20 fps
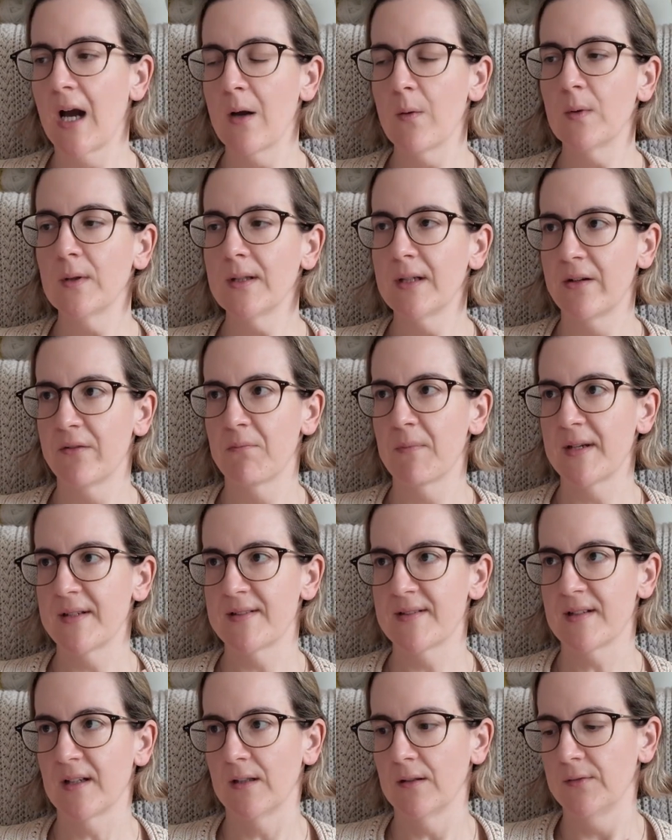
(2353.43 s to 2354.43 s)
I will give
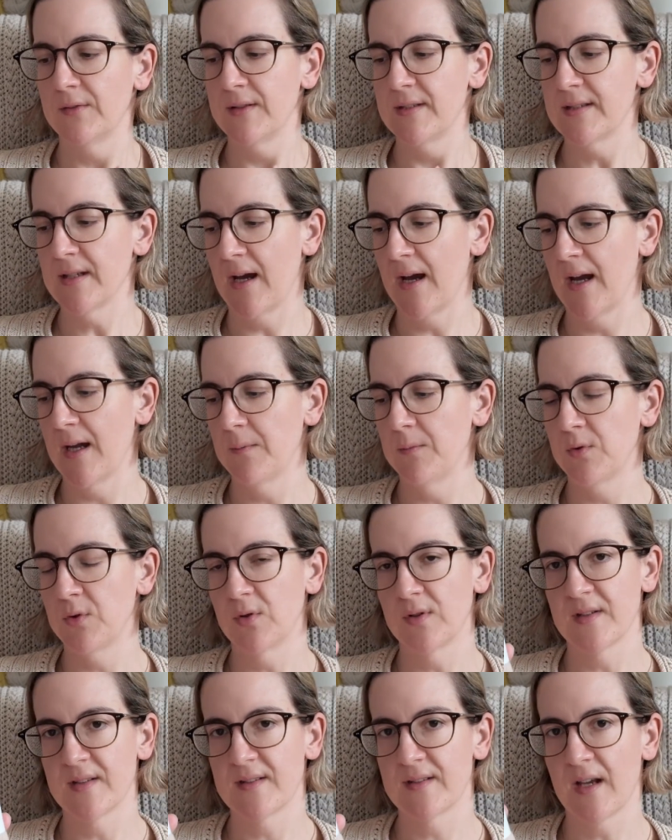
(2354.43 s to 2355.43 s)
myself time
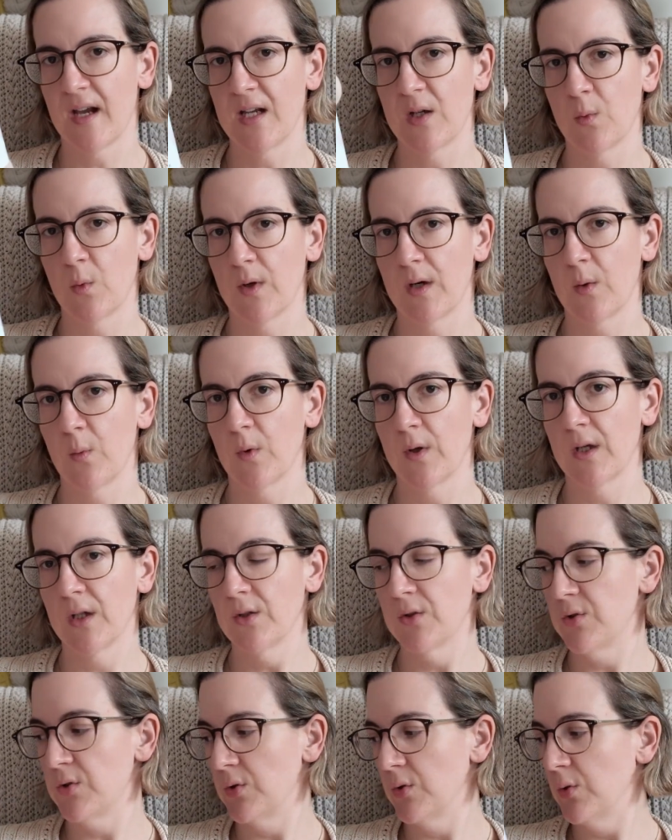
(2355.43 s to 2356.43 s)
to decide what I want
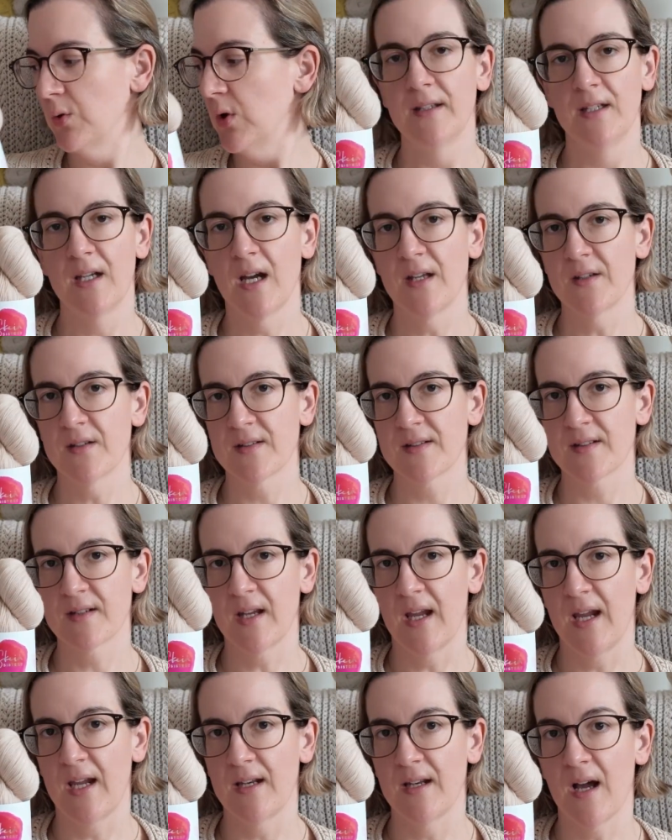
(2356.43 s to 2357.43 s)
to do. The other
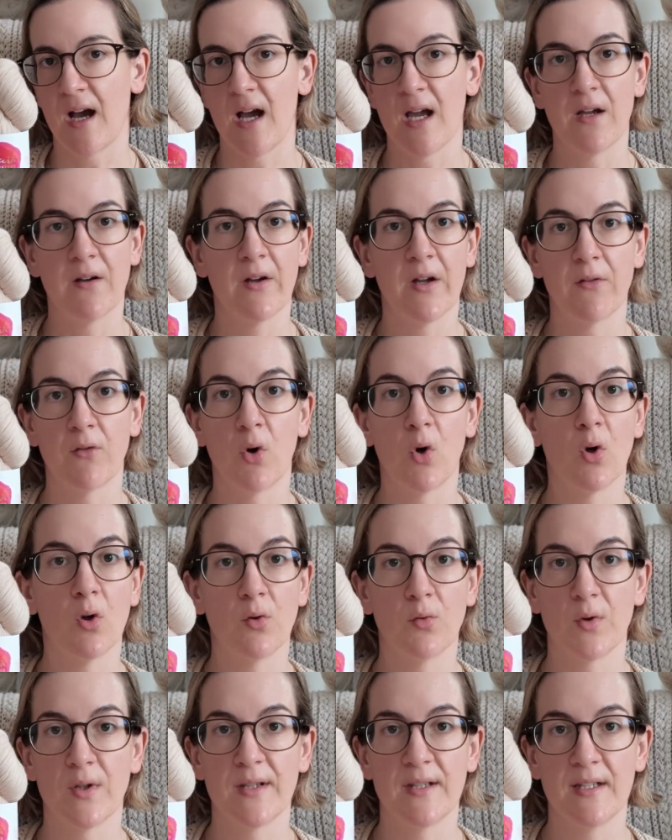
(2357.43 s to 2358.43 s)
skein I have
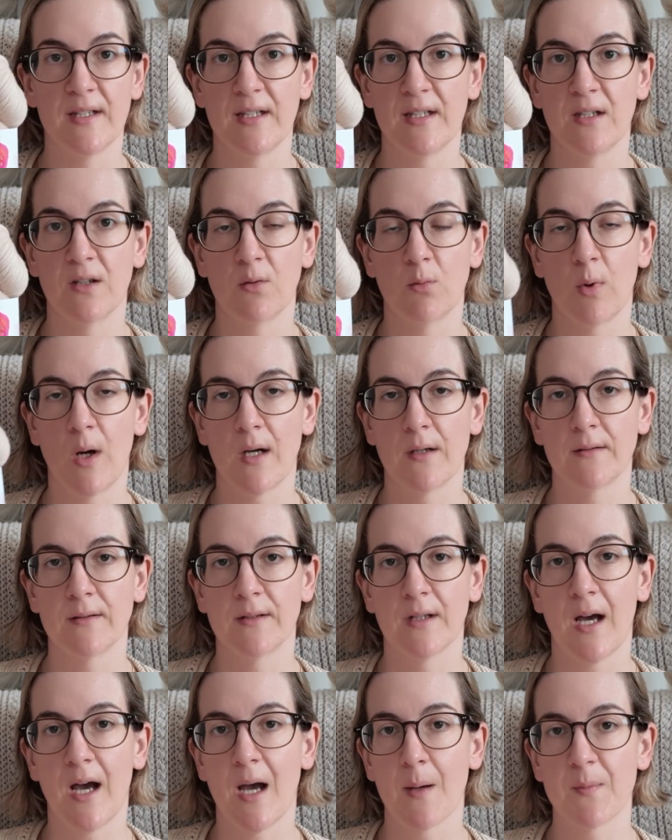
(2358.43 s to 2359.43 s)
already
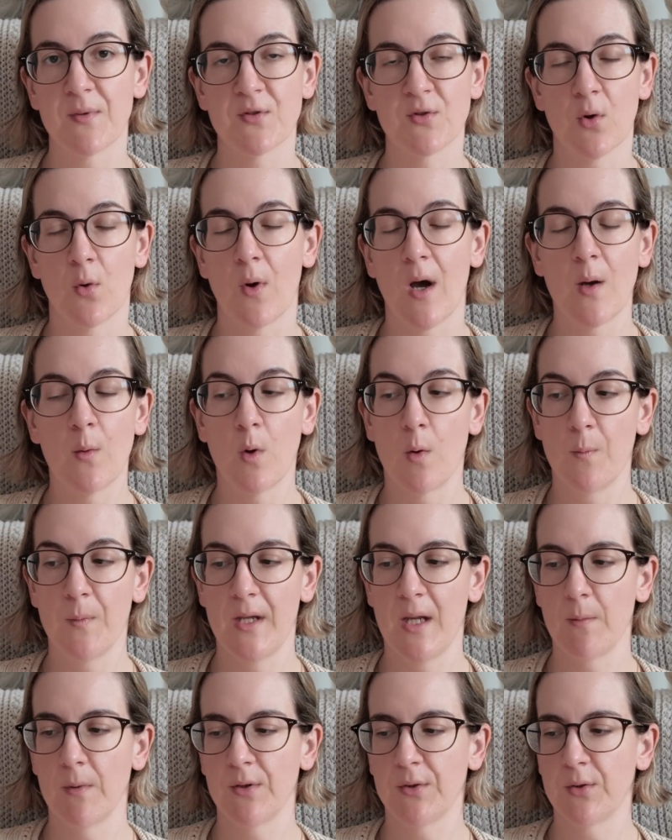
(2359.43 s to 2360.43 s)
wound up, so I won't
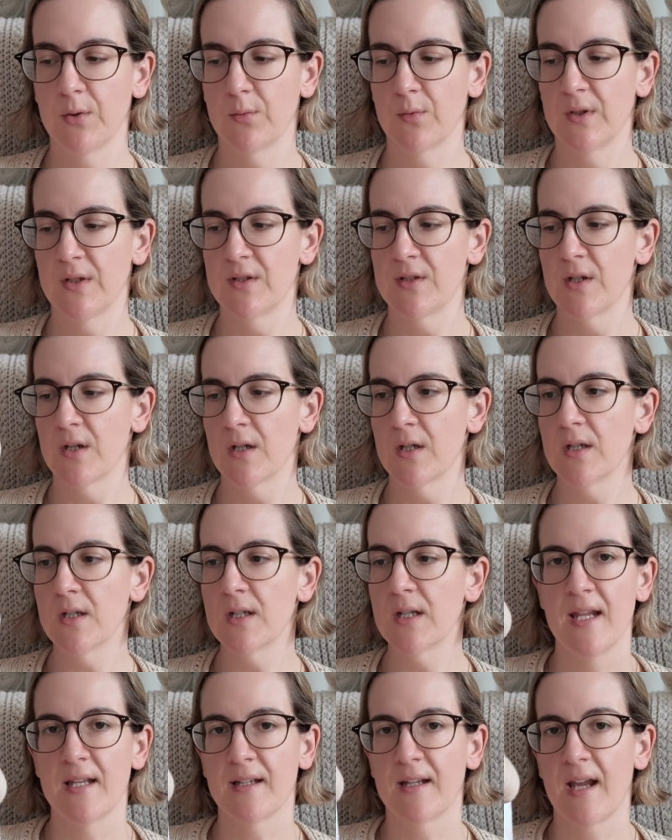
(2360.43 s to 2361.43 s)
be able to
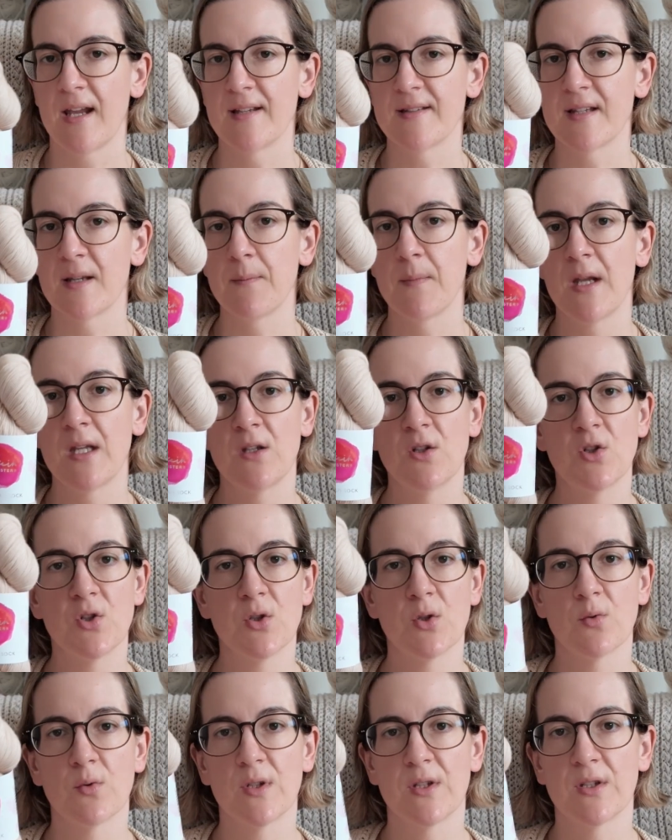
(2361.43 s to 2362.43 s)
return. In case I
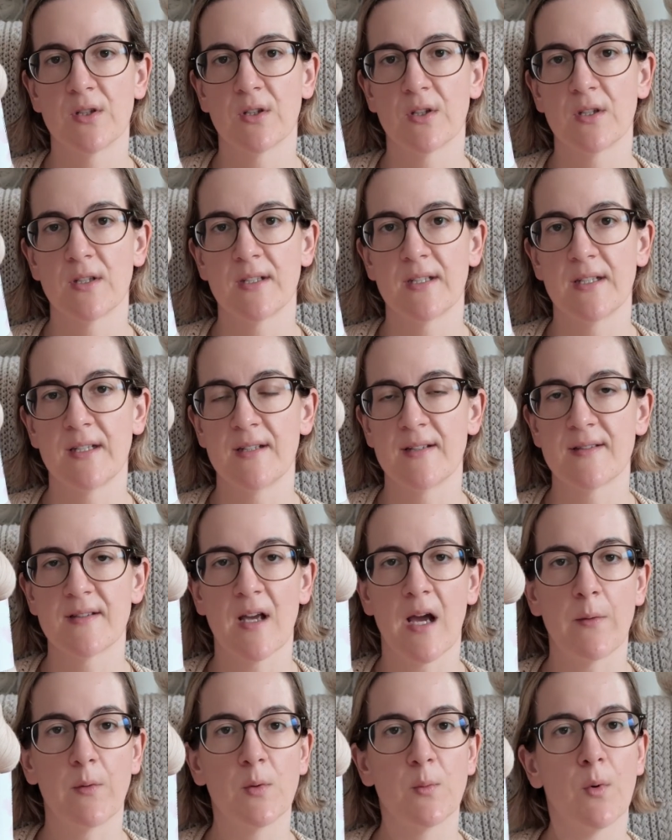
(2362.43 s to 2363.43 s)
manage to return this,
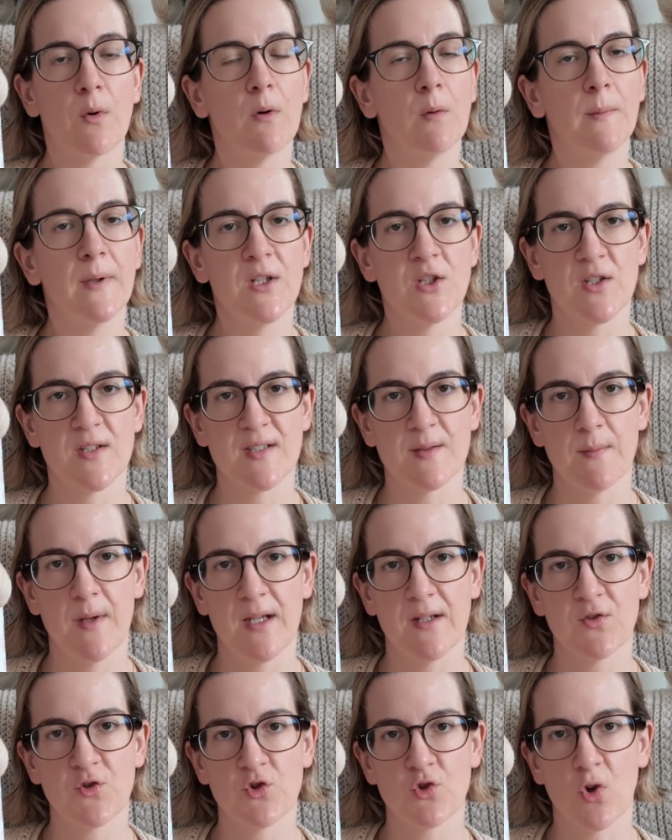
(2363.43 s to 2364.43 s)
I would probably just
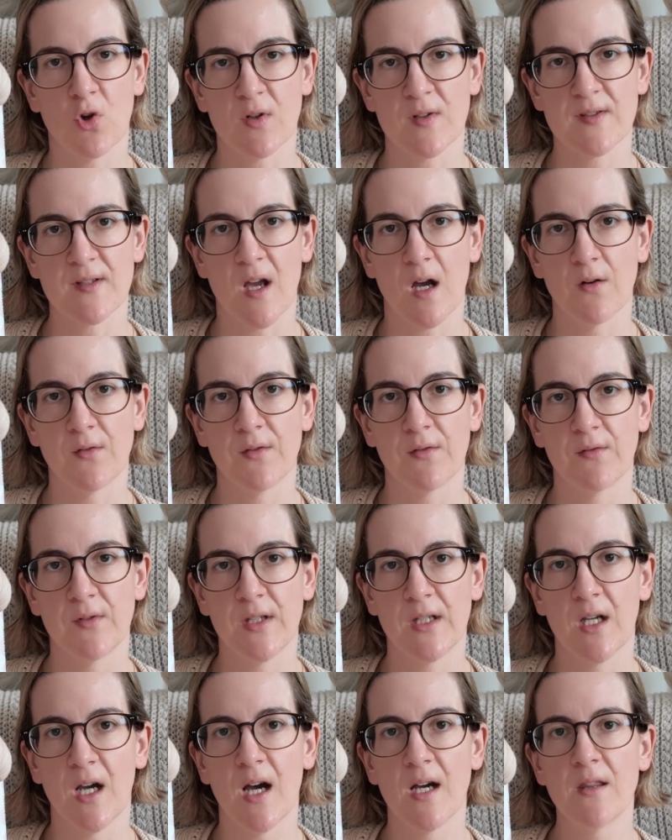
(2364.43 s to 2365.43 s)
make socks out of
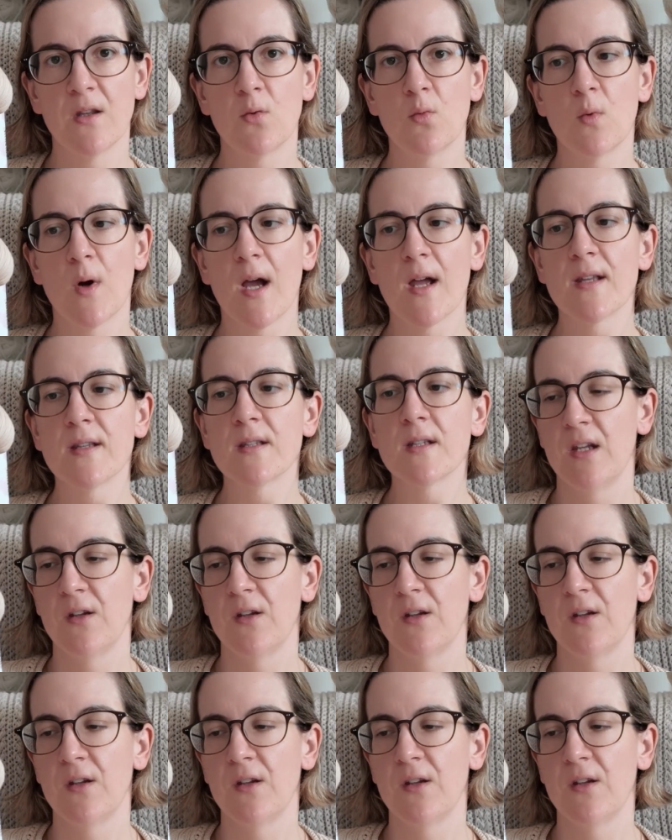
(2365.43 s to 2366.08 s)
the other one.